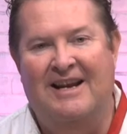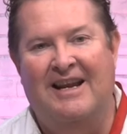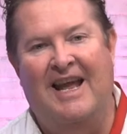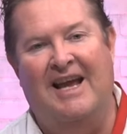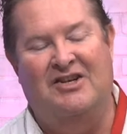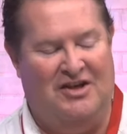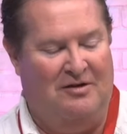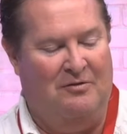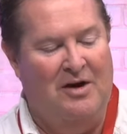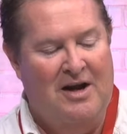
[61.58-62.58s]
catch
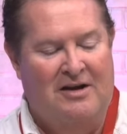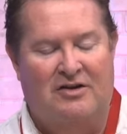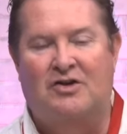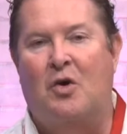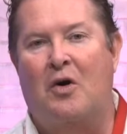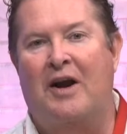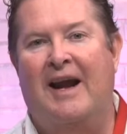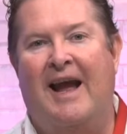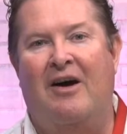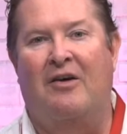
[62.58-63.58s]
and
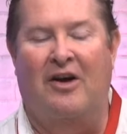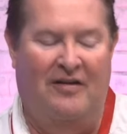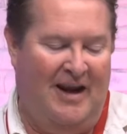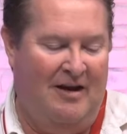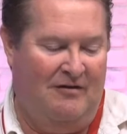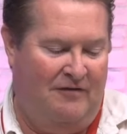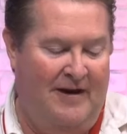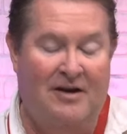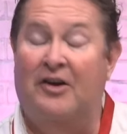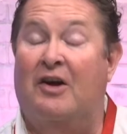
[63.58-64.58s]
scoring out on the
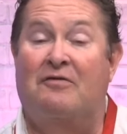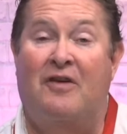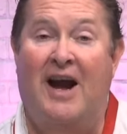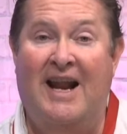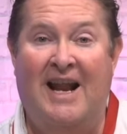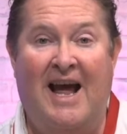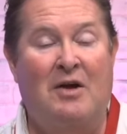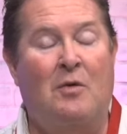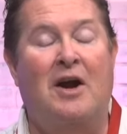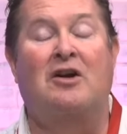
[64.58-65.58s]
field on Friday
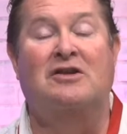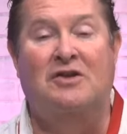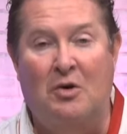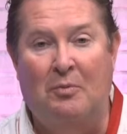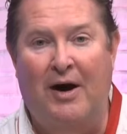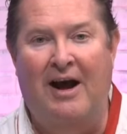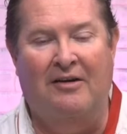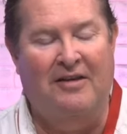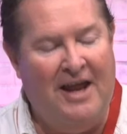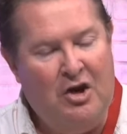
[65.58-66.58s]
night. We are so
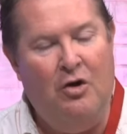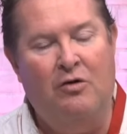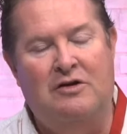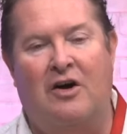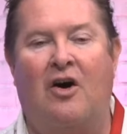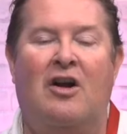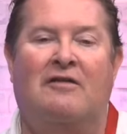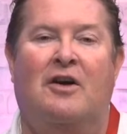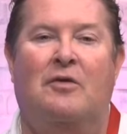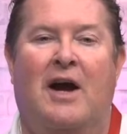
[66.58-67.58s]
proud. Thank you to all
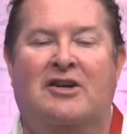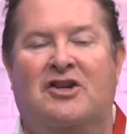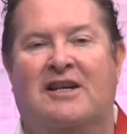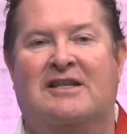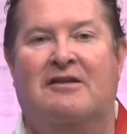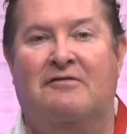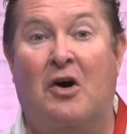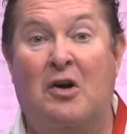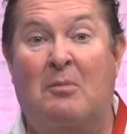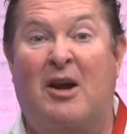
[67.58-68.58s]
of our Rajas that
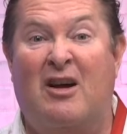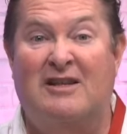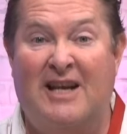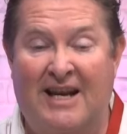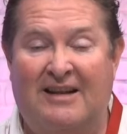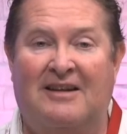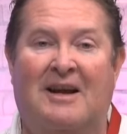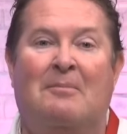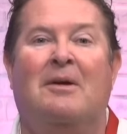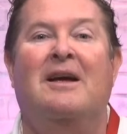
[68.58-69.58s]
voted, because he ended
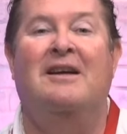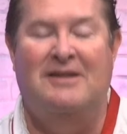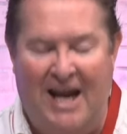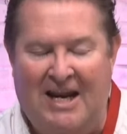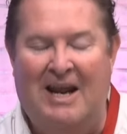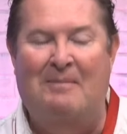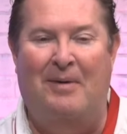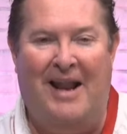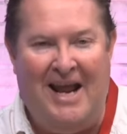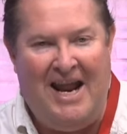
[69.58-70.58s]
up taking
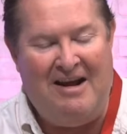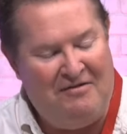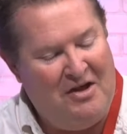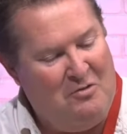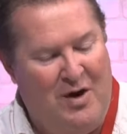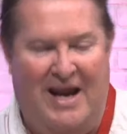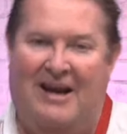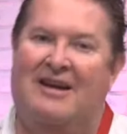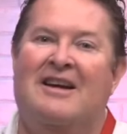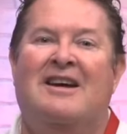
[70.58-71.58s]
Play of the
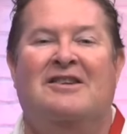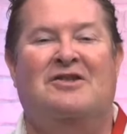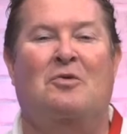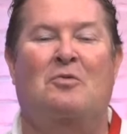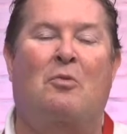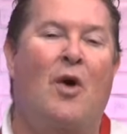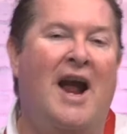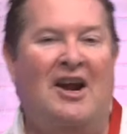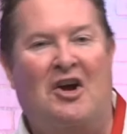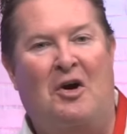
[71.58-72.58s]
Week. So
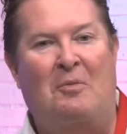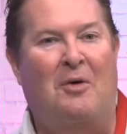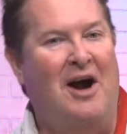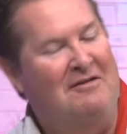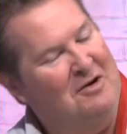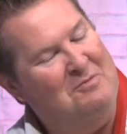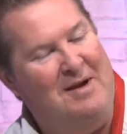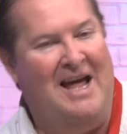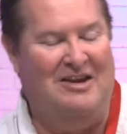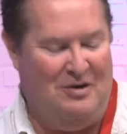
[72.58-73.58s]
way to go. Bravo,
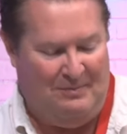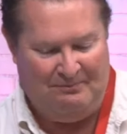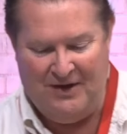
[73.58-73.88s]
Matthew.